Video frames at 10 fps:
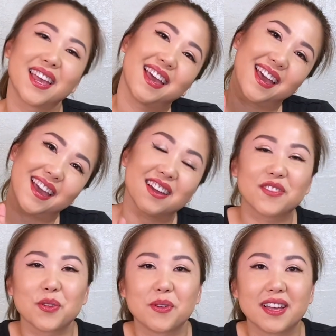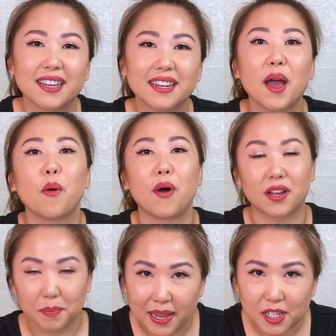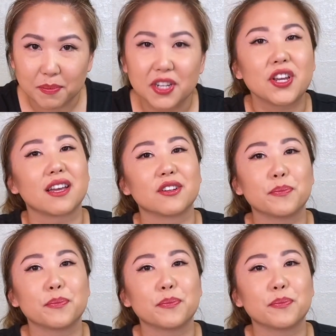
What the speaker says: Hey everyone, welcome back to my channel.